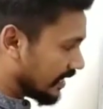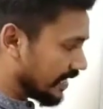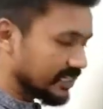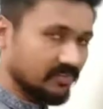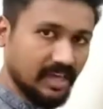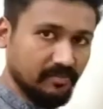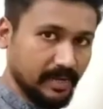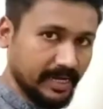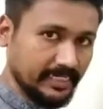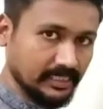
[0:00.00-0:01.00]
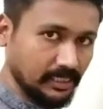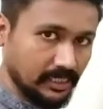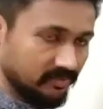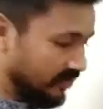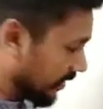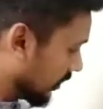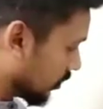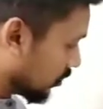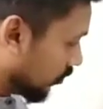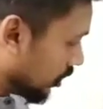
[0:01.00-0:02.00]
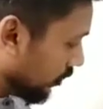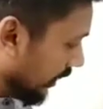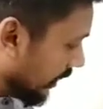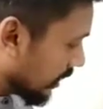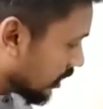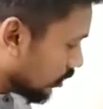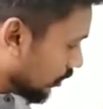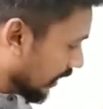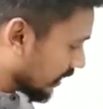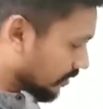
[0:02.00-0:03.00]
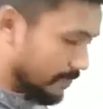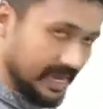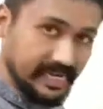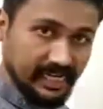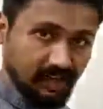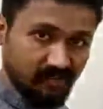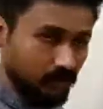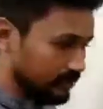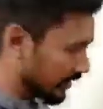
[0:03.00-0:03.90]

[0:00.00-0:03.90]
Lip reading: length we have made as a vector. So what you get? You get the magnetic force